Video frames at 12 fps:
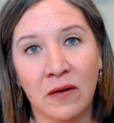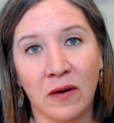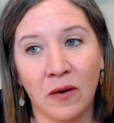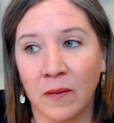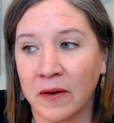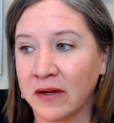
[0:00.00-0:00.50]

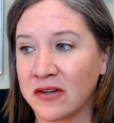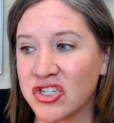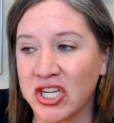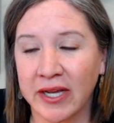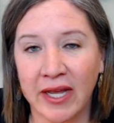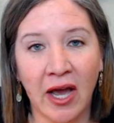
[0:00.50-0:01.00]
or we're going to
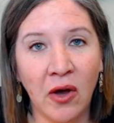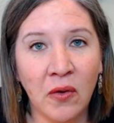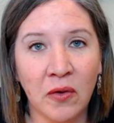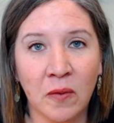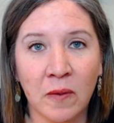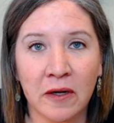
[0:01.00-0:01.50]
check
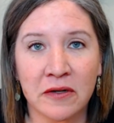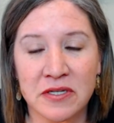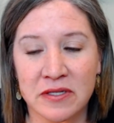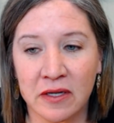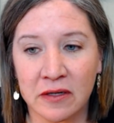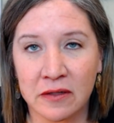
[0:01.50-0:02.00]
out, or we're
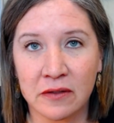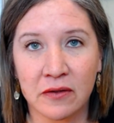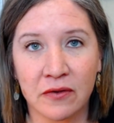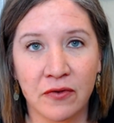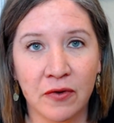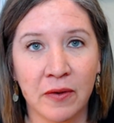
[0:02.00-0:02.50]
just going to
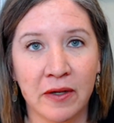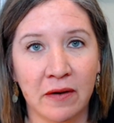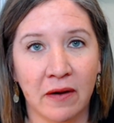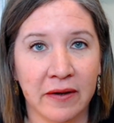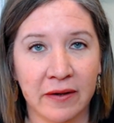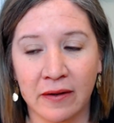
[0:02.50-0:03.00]
do it
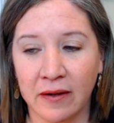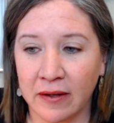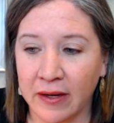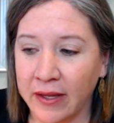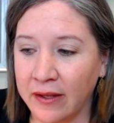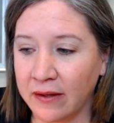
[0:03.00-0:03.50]
on
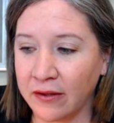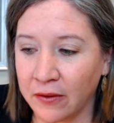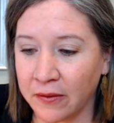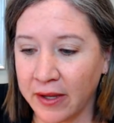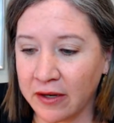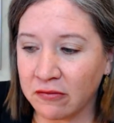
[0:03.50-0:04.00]

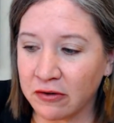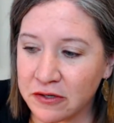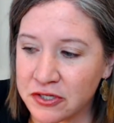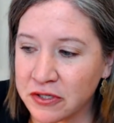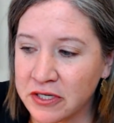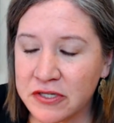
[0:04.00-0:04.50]

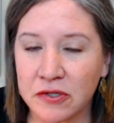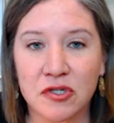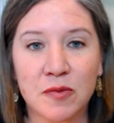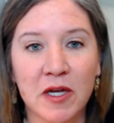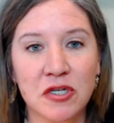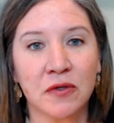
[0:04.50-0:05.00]
anniversaries or
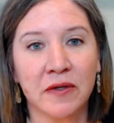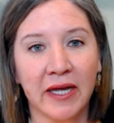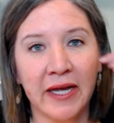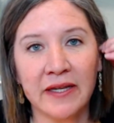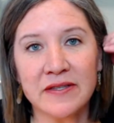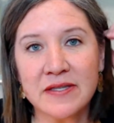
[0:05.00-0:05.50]
special
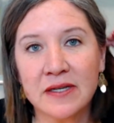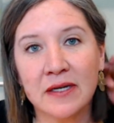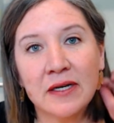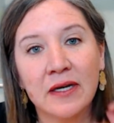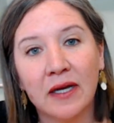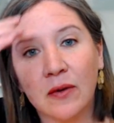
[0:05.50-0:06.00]
dates.
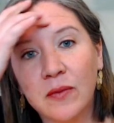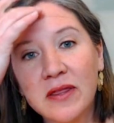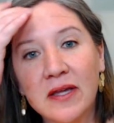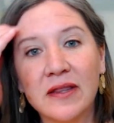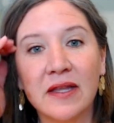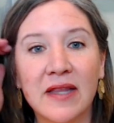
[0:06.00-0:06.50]
And we
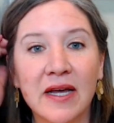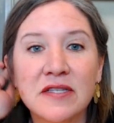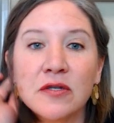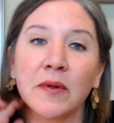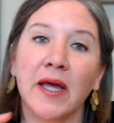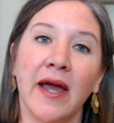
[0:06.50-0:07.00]
think that
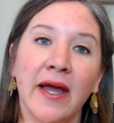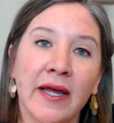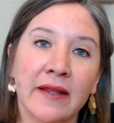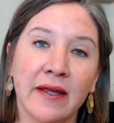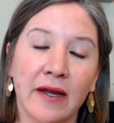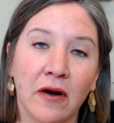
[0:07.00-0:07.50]
that's okay
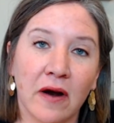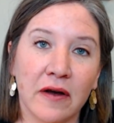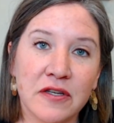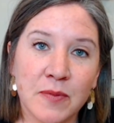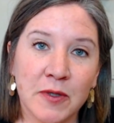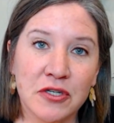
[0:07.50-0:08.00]
and that our
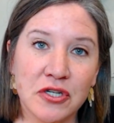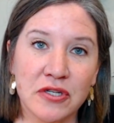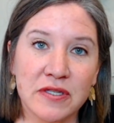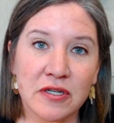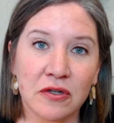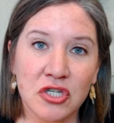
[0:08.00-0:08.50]
husband
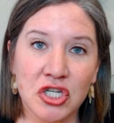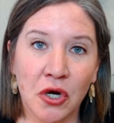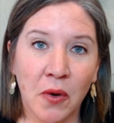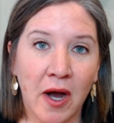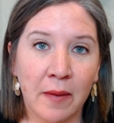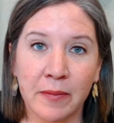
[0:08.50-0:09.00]
should still
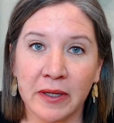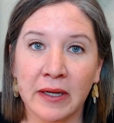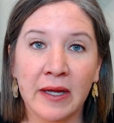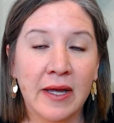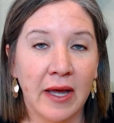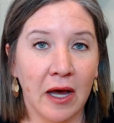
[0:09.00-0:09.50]
show up and
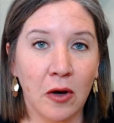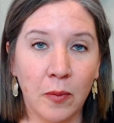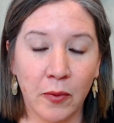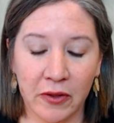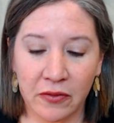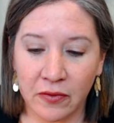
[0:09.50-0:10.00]

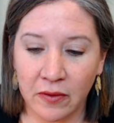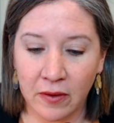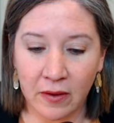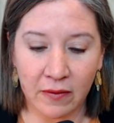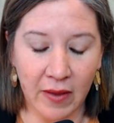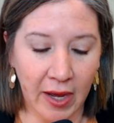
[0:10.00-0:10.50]
help with
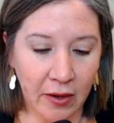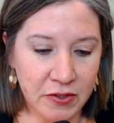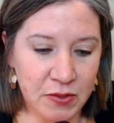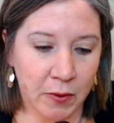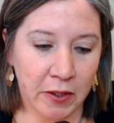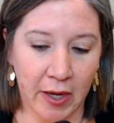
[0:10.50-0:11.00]
the
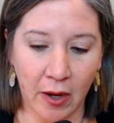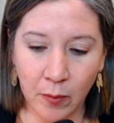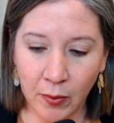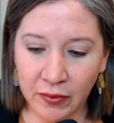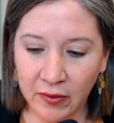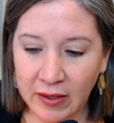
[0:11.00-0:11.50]
housework,
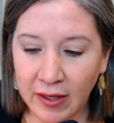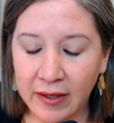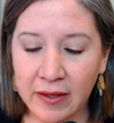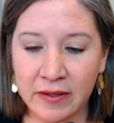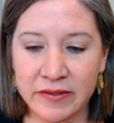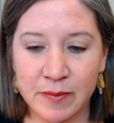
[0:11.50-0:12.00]
help with the
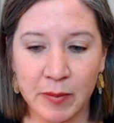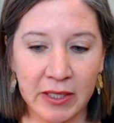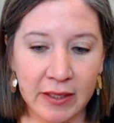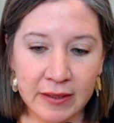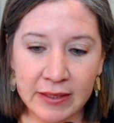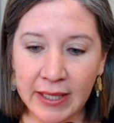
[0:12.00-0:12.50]
kids,
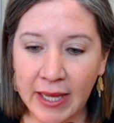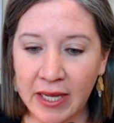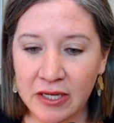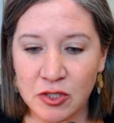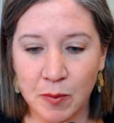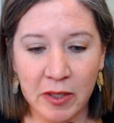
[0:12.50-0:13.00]
be
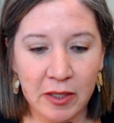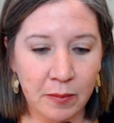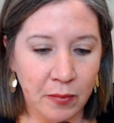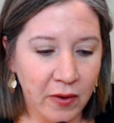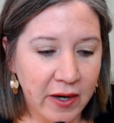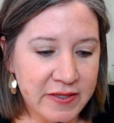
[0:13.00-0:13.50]
engaged, be
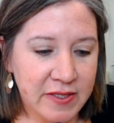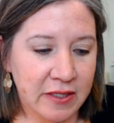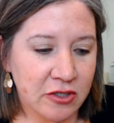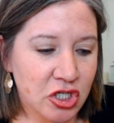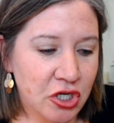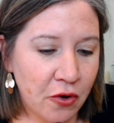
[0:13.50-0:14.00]

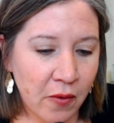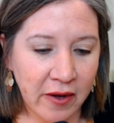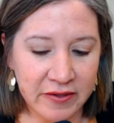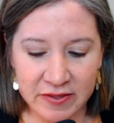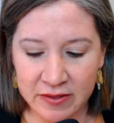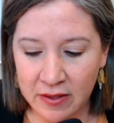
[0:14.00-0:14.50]
present, show
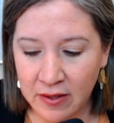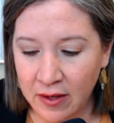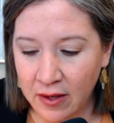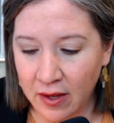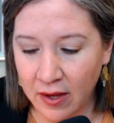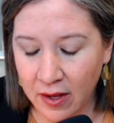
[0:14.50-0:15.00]
us
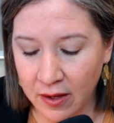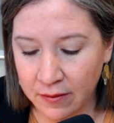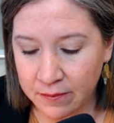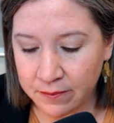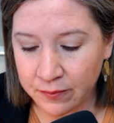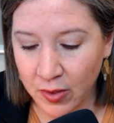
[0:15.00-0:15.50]

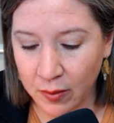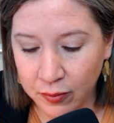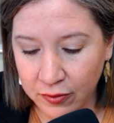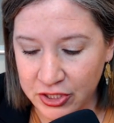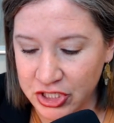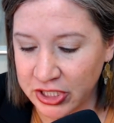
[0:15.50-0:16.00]

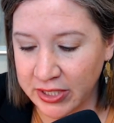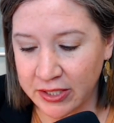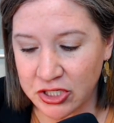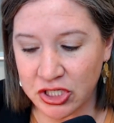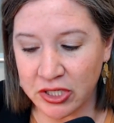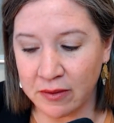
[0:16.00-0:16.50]

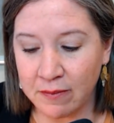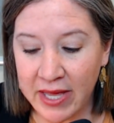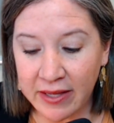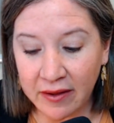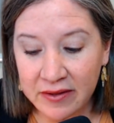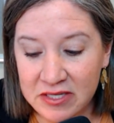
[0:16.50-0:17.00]
appreciation,
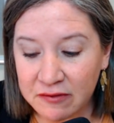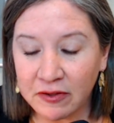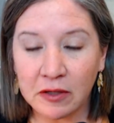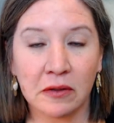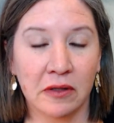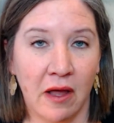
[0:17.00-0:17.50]
make us
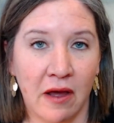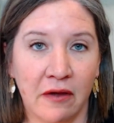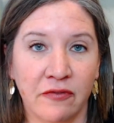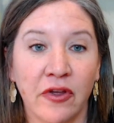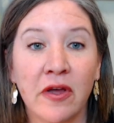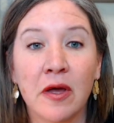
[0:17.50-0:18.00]
feel loved,